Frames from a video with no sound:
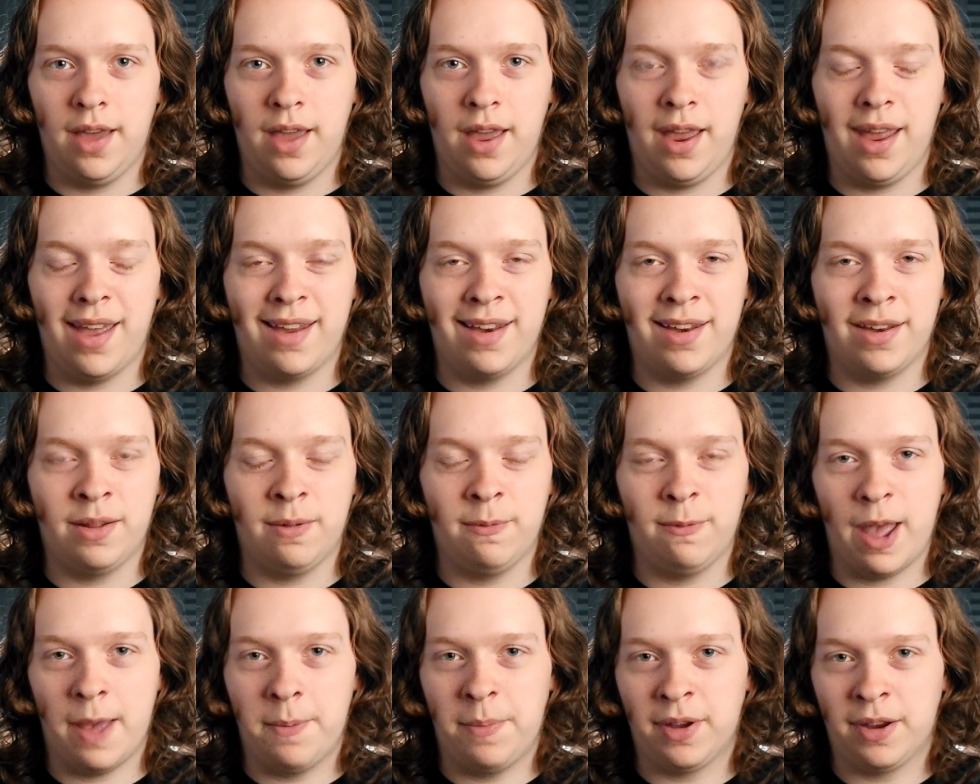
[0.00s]
And
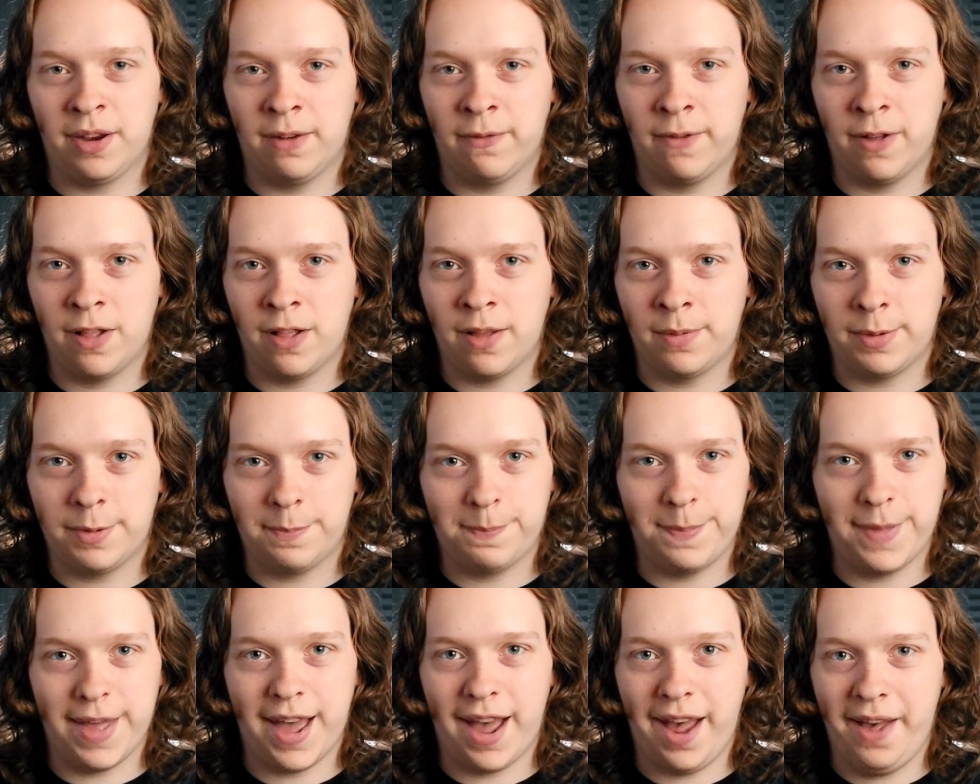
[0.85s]
Epic developed
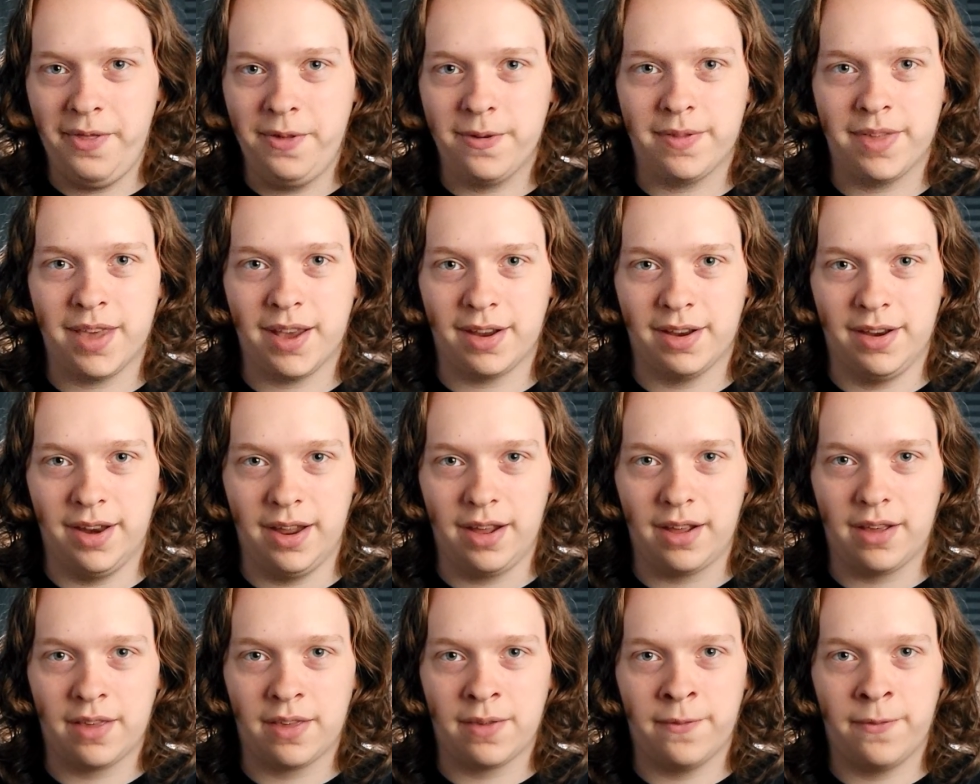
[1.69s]
other
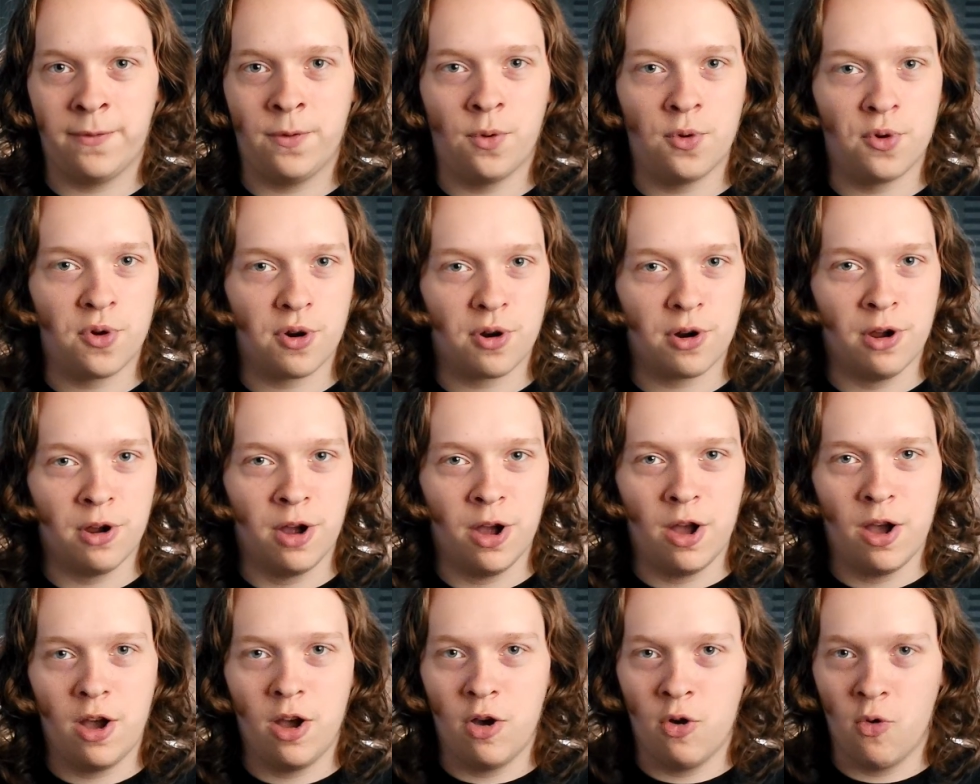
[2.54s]
techniques for
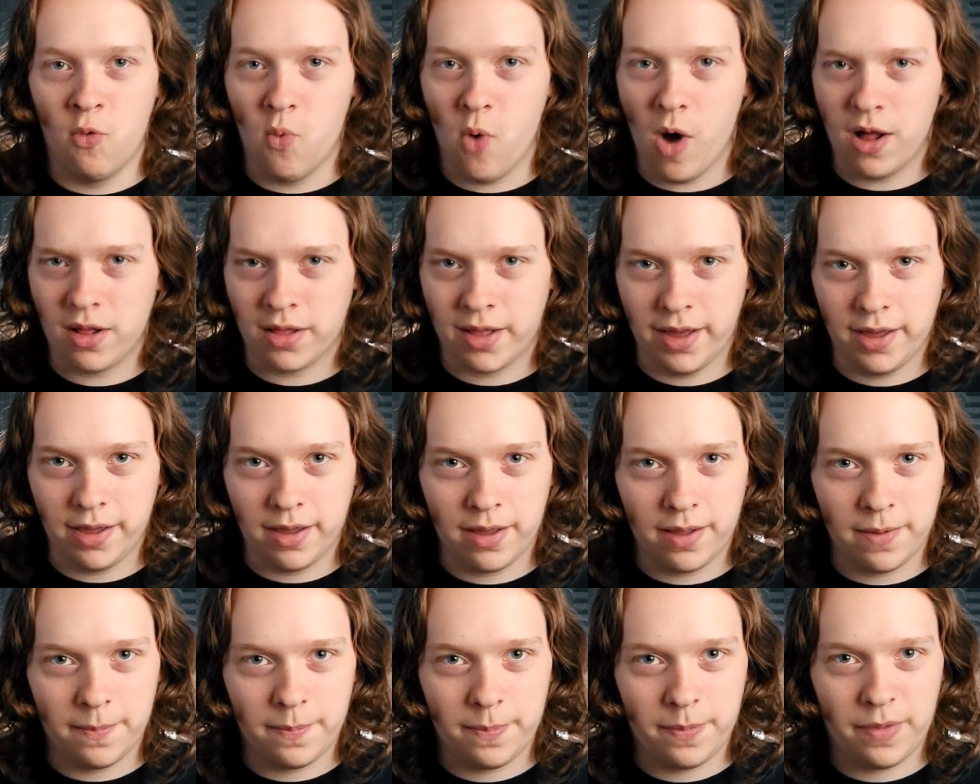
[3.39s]

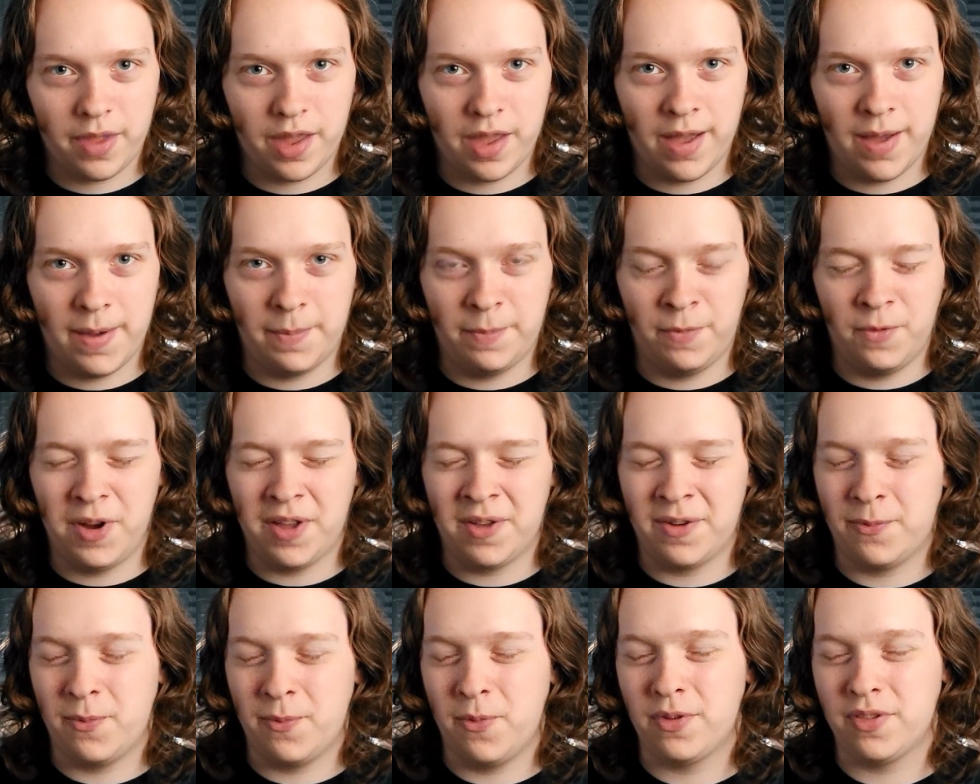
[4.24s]
walking um,
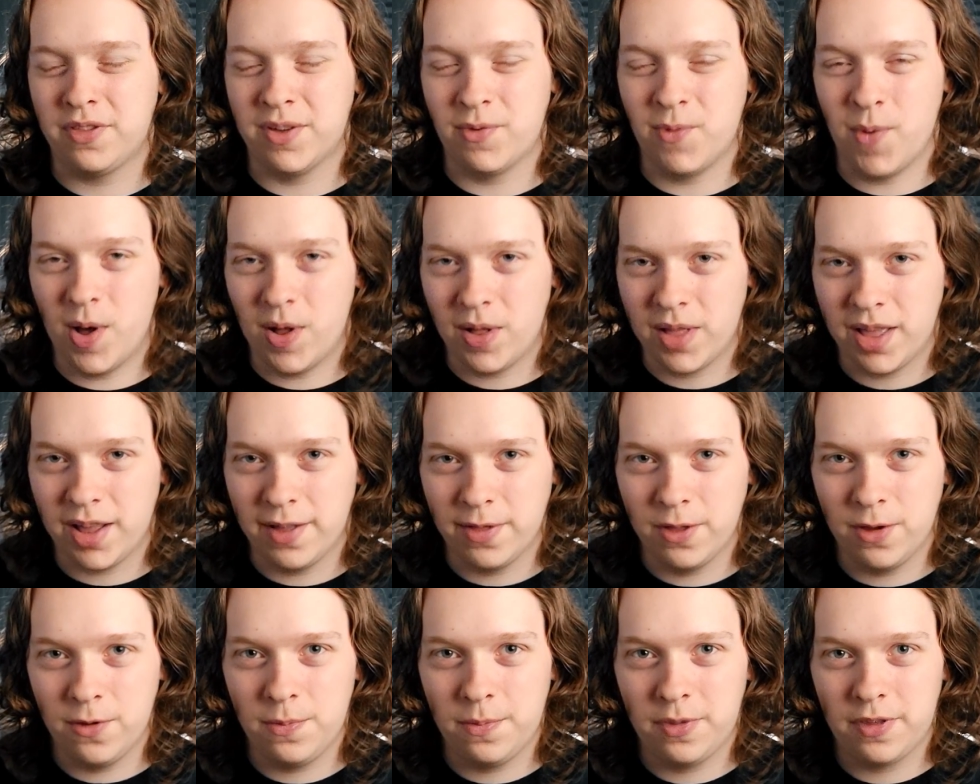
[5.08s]
with with the walking
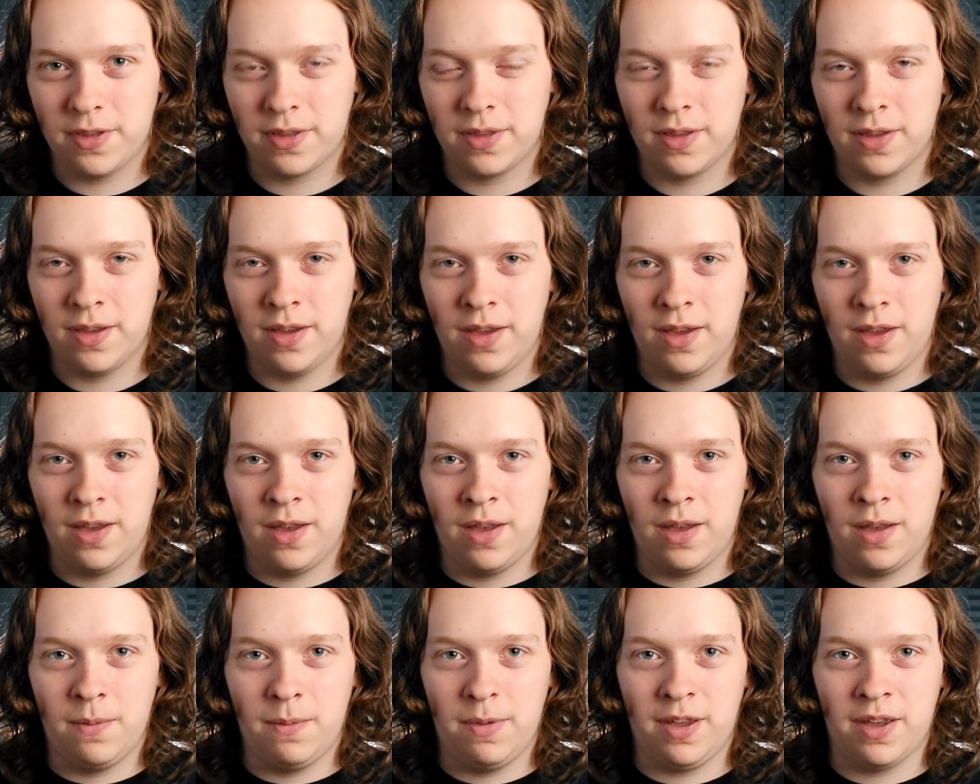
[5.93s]
loops
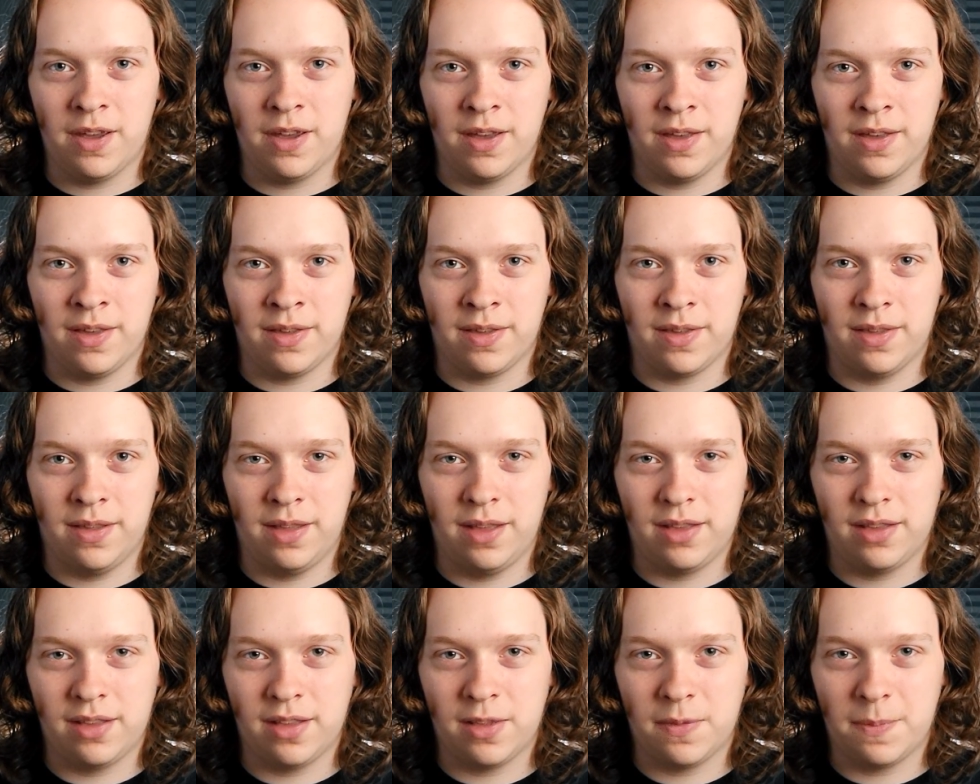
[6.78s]
because
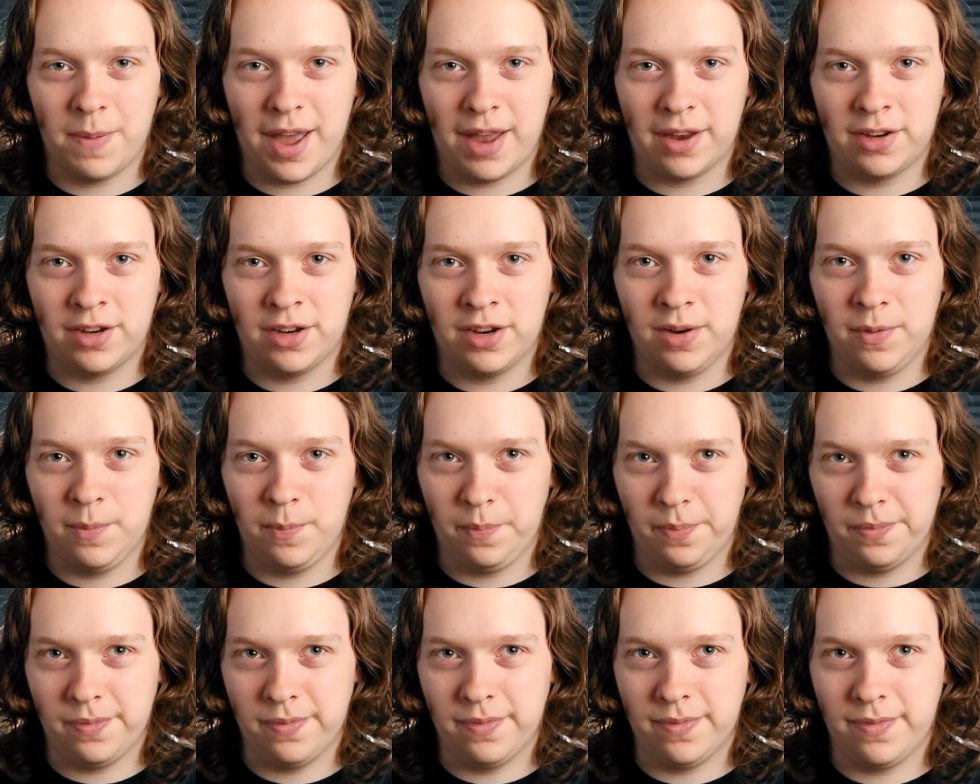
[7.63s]
distance matching